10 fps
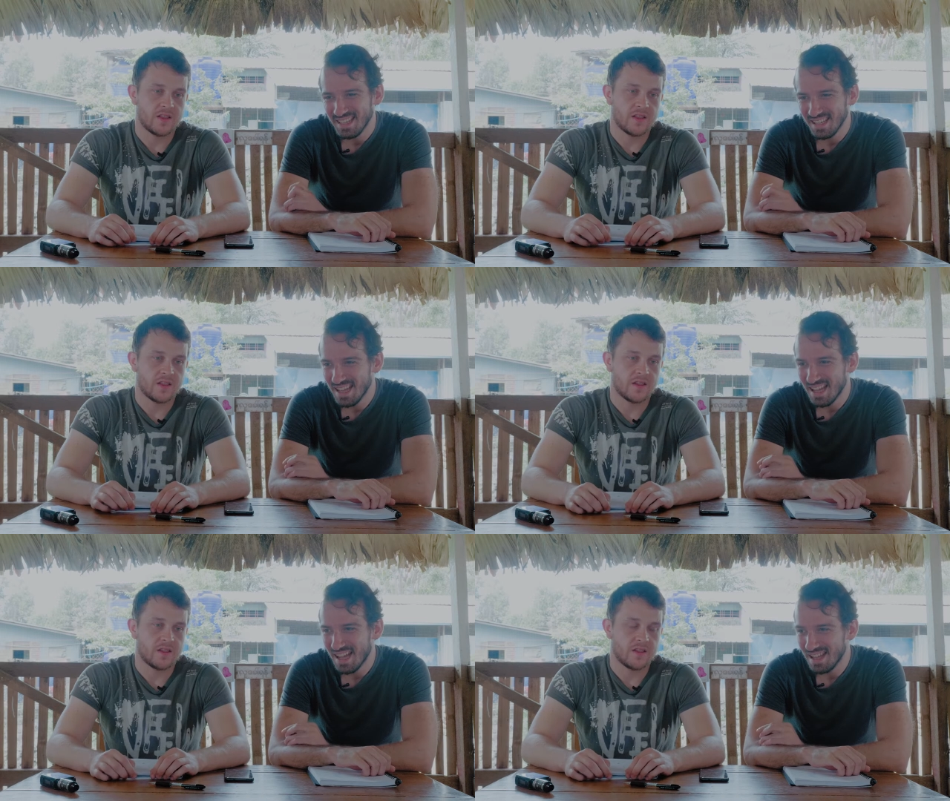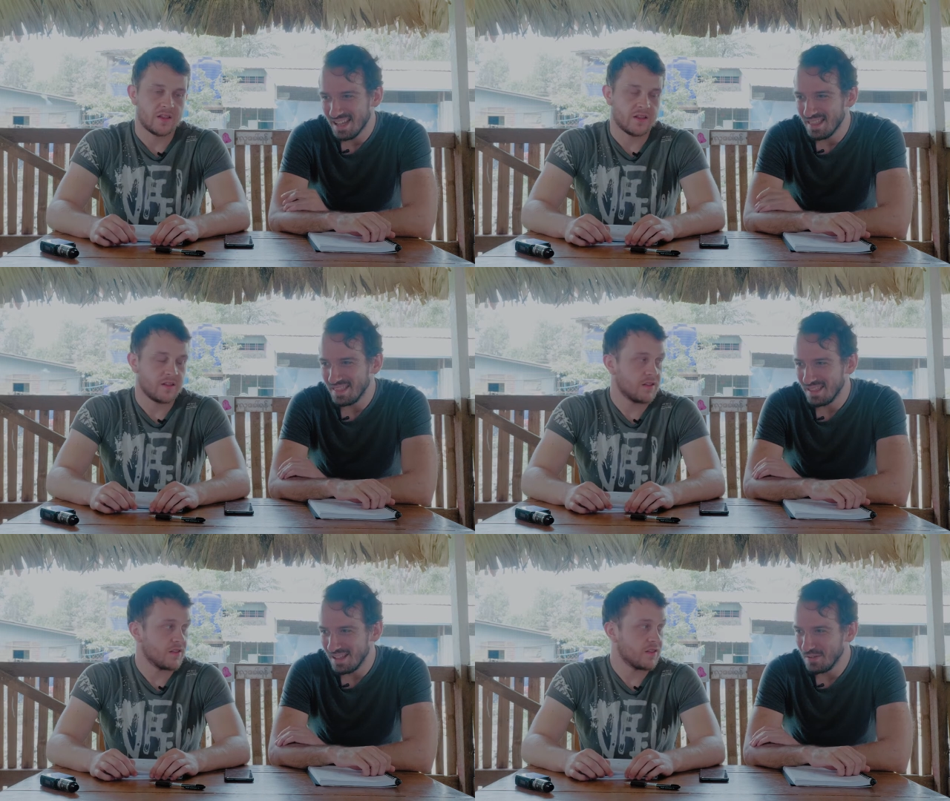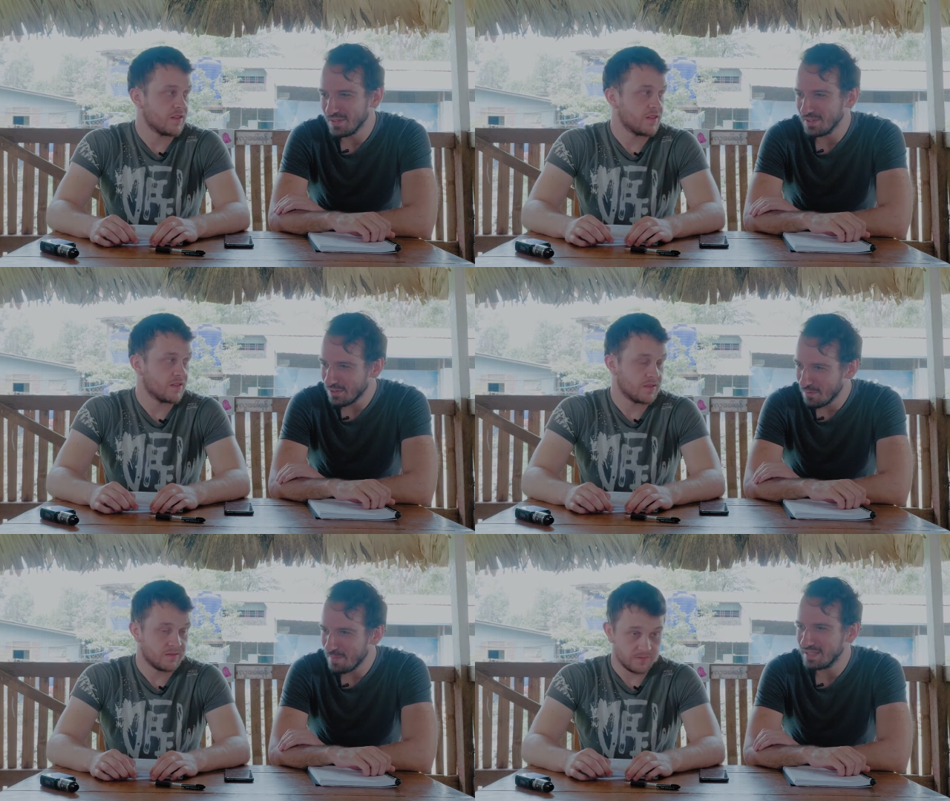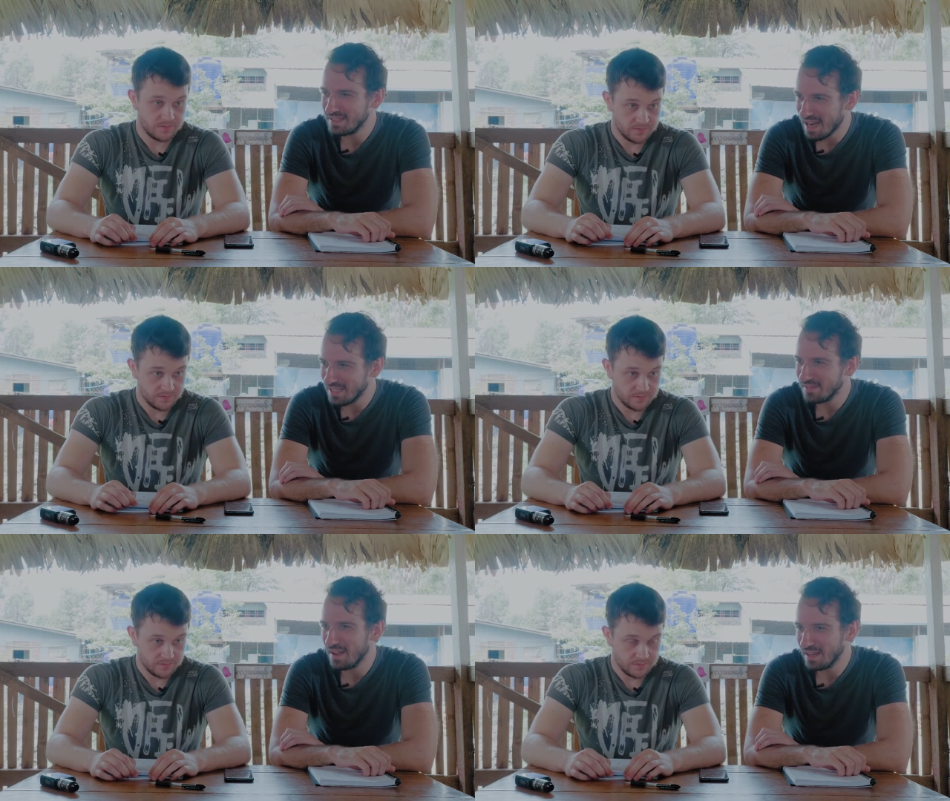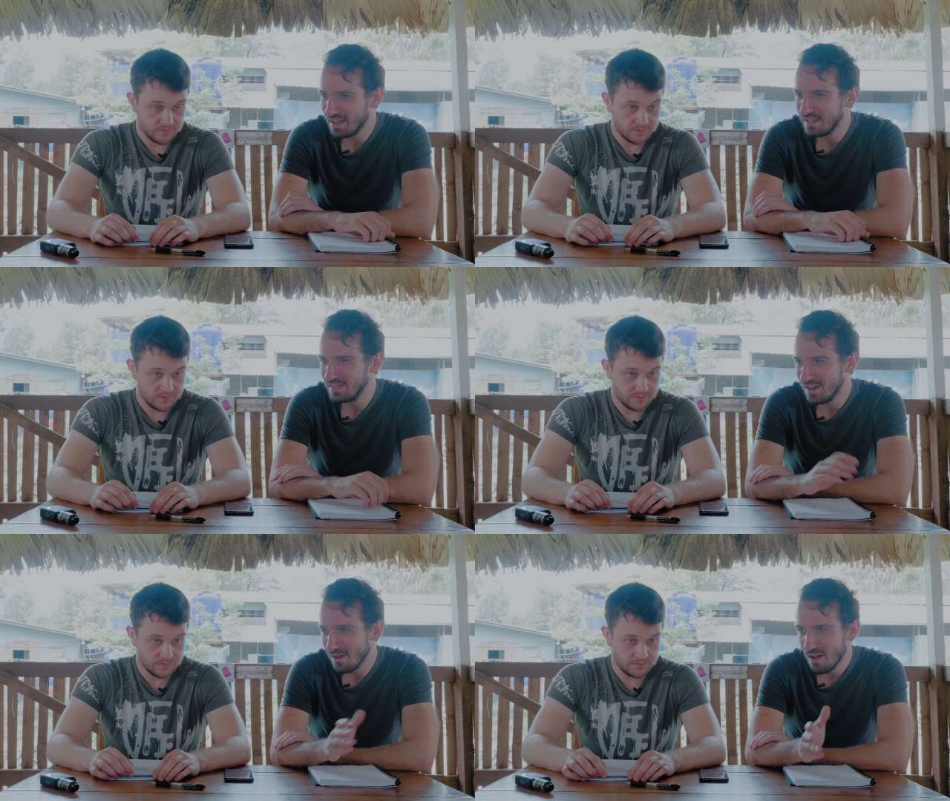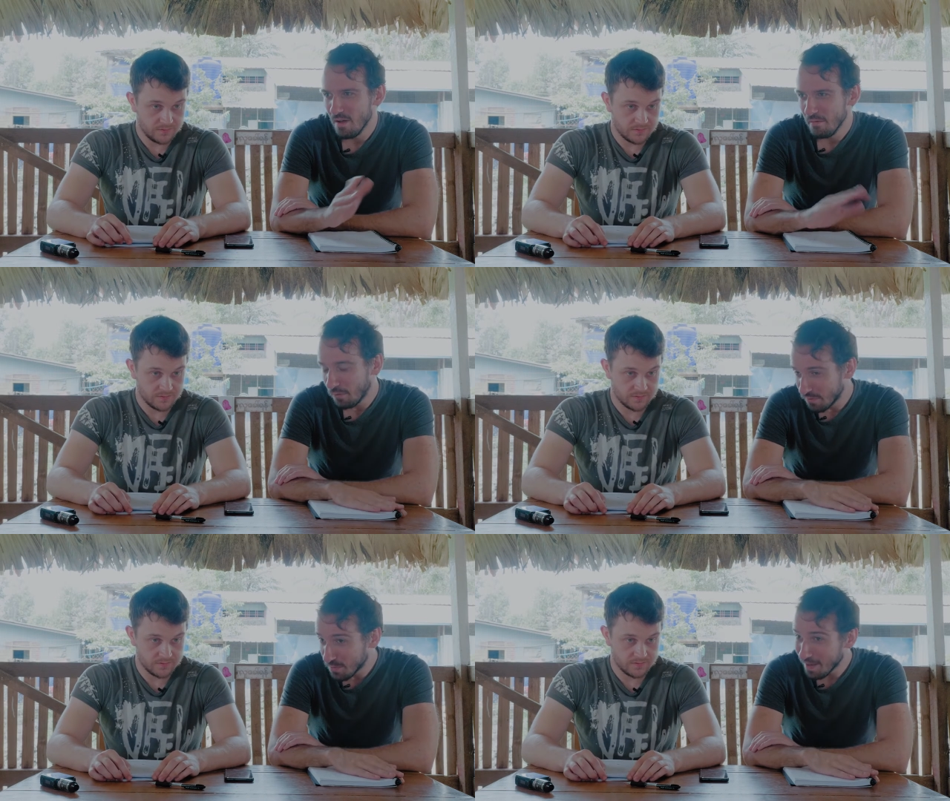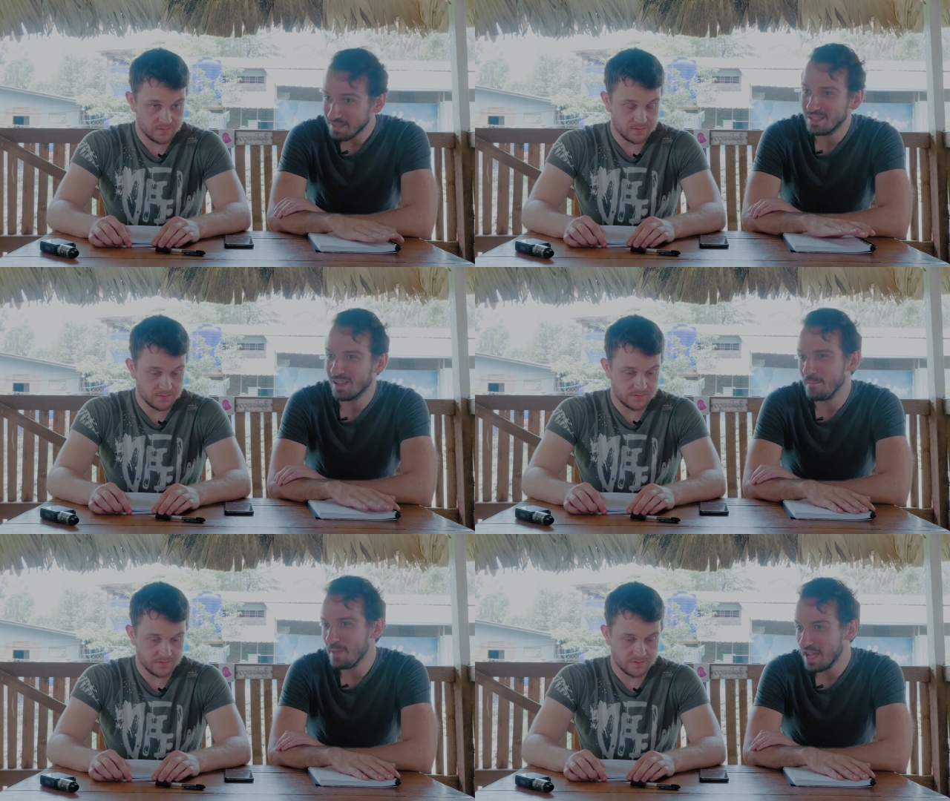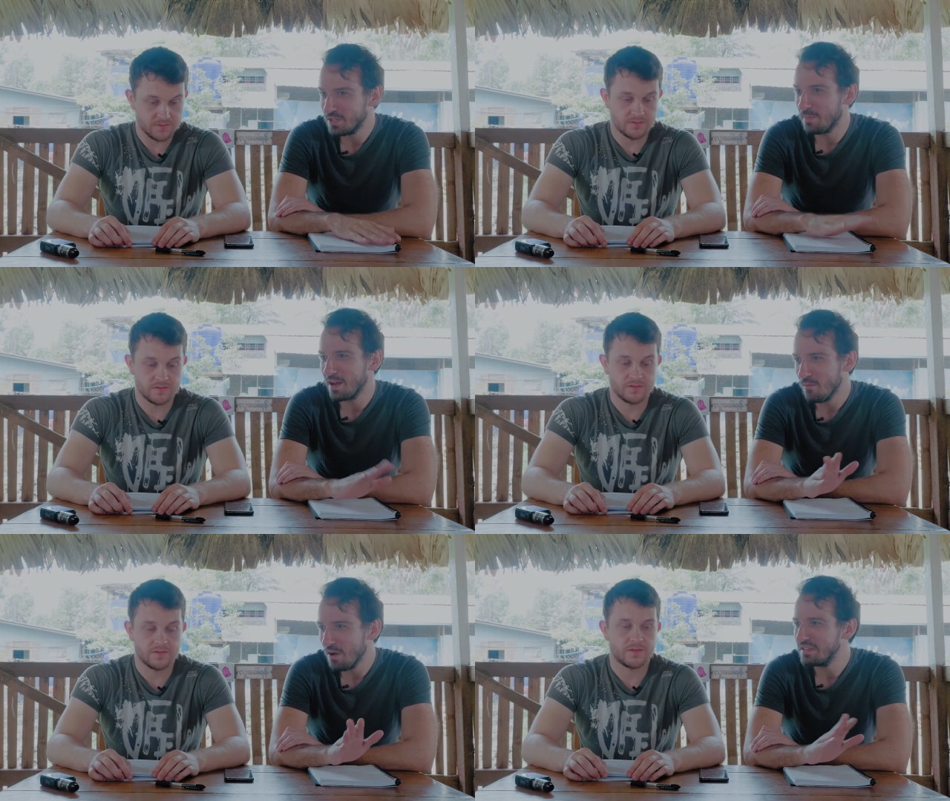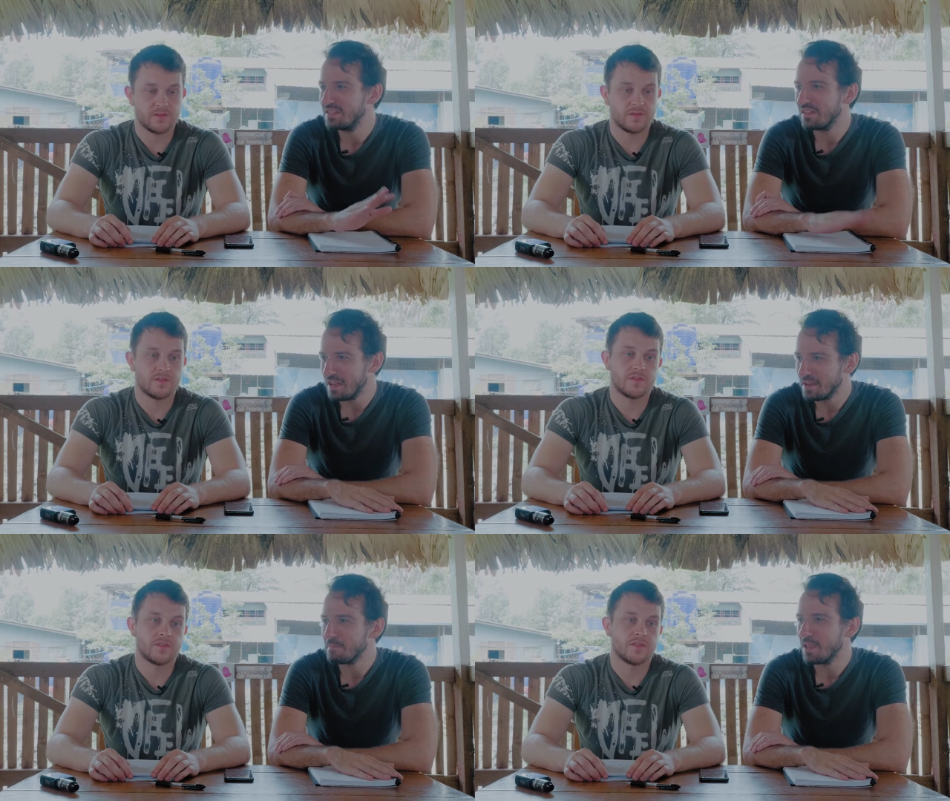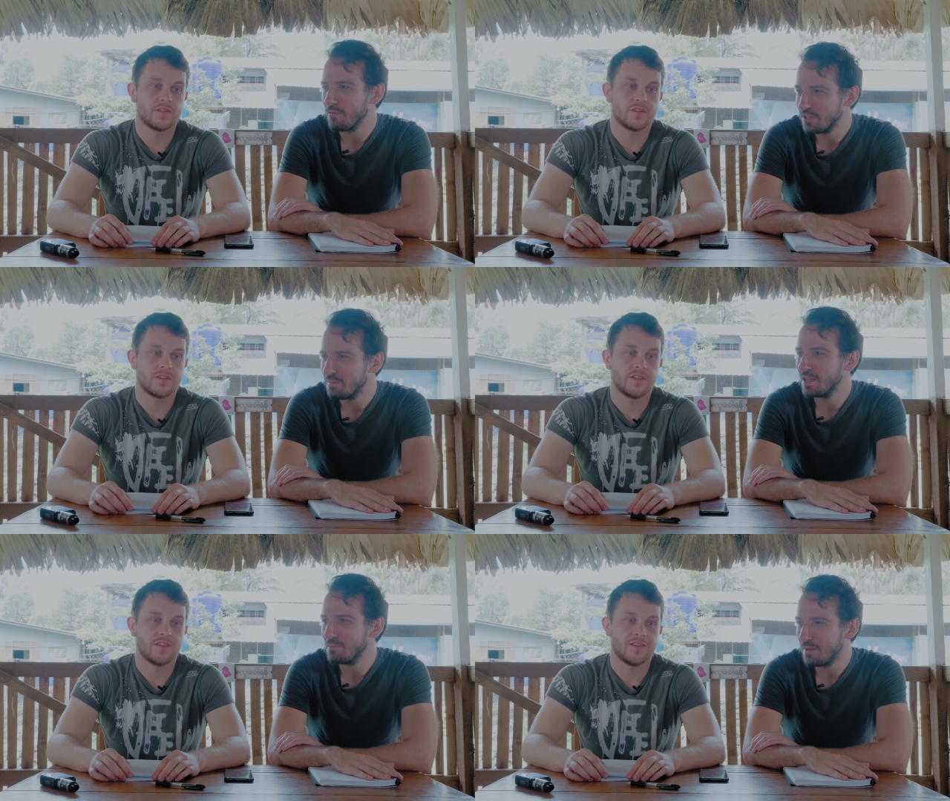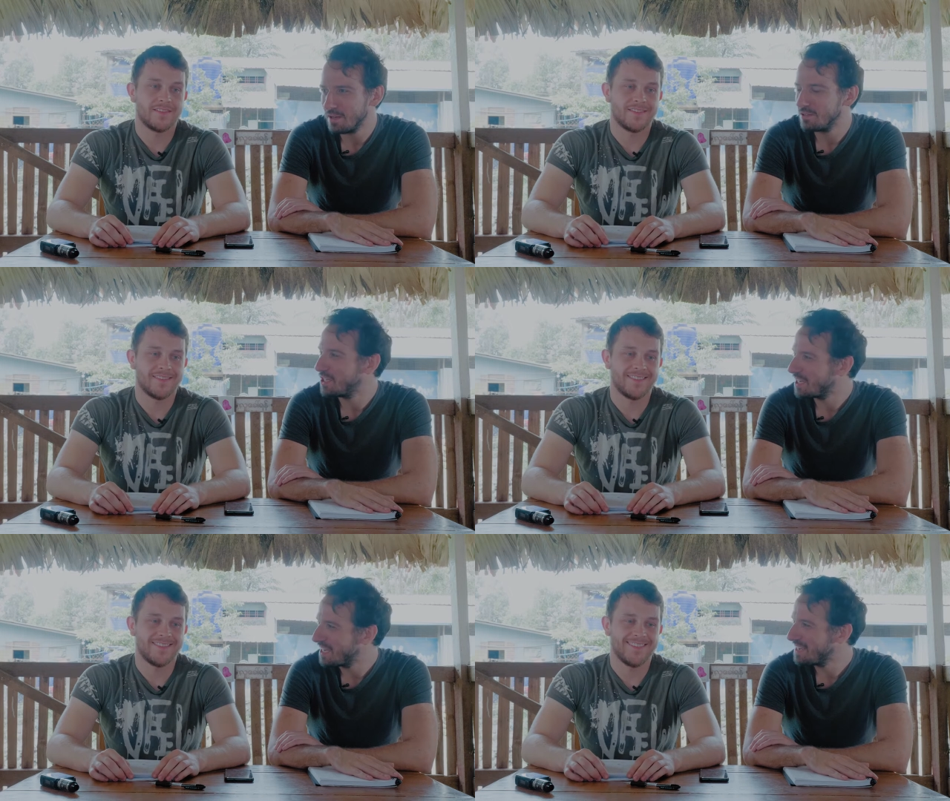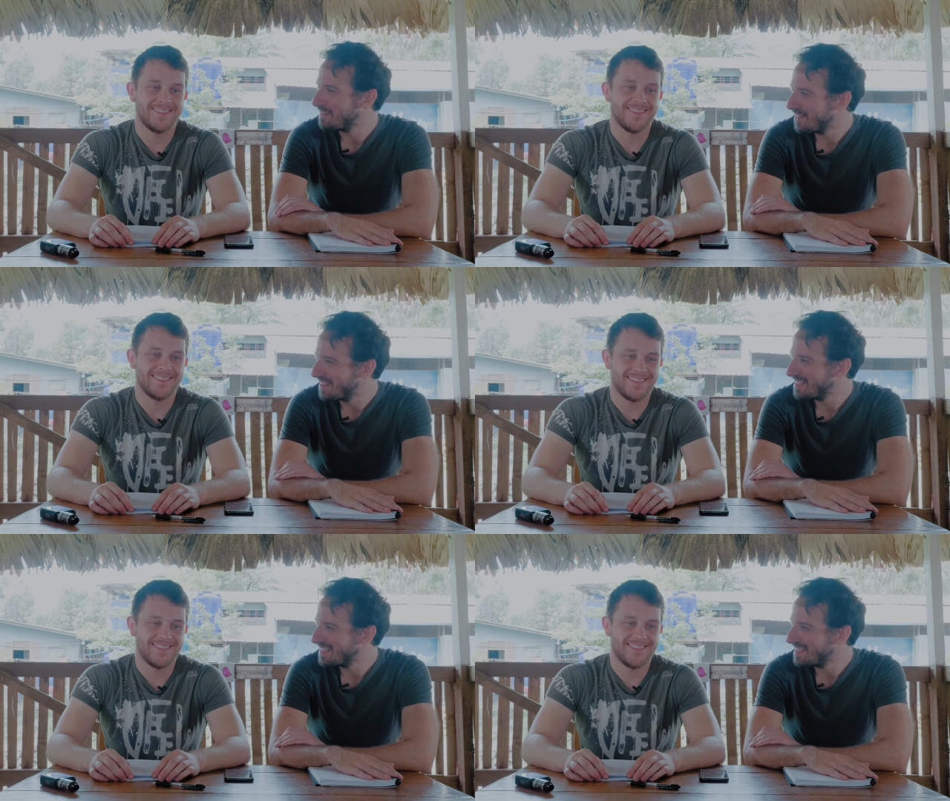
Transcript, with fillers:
Speaker 1: Yeah, uh, it was also a bit satisfying because, you know, full respect to Kompech, but he was like, he was being a bit cheeky with